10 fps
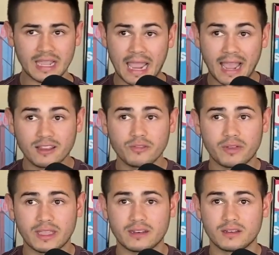
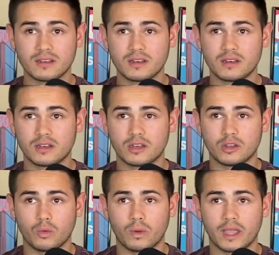elevate
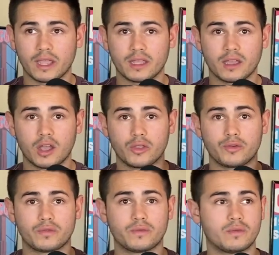the way
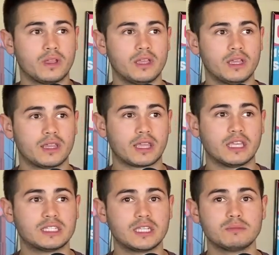
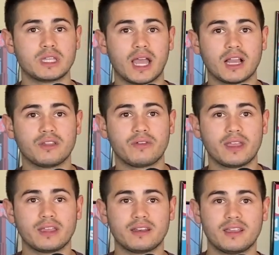he seems to
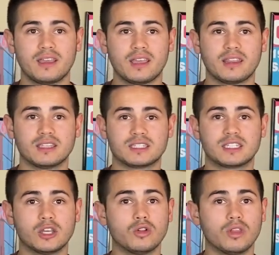elevate the
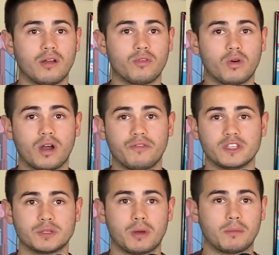skill level of
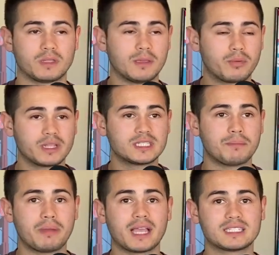his opponent. He brings the
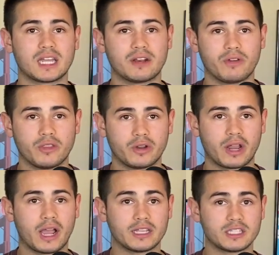best out of other
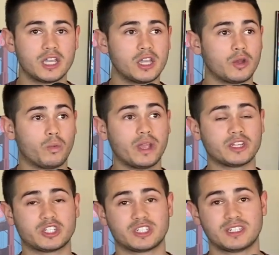guys,
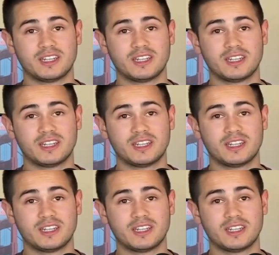which